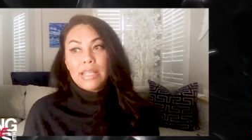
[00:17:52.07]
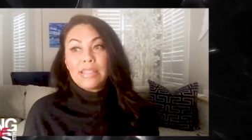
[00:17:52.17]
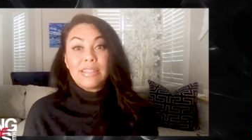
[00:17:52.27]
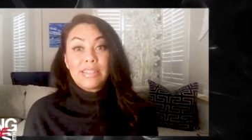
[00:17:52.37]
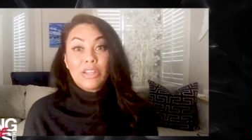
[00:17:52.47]

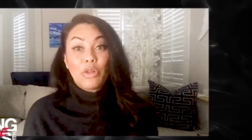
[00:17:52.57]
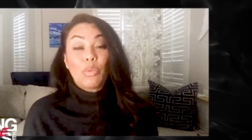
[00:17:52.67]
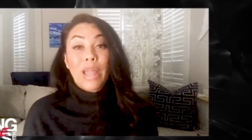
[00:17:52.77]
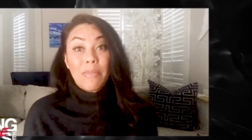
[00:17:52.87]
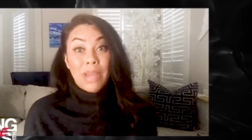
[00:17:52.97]
it's still
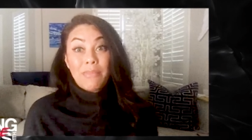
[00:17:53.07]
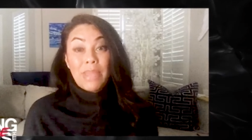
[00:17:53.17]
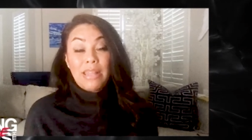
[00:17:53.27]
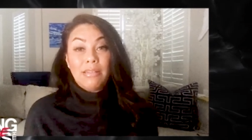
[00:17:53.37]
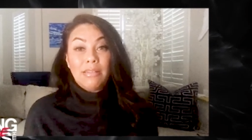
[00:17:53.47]
ran by
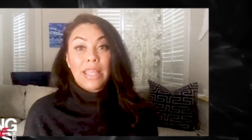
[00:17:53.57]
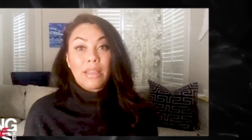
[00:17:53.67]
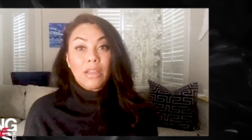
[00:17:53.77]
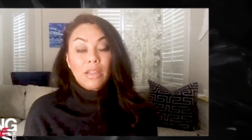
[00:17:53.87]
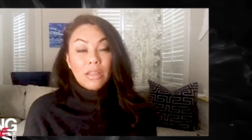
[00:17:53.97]
men. Like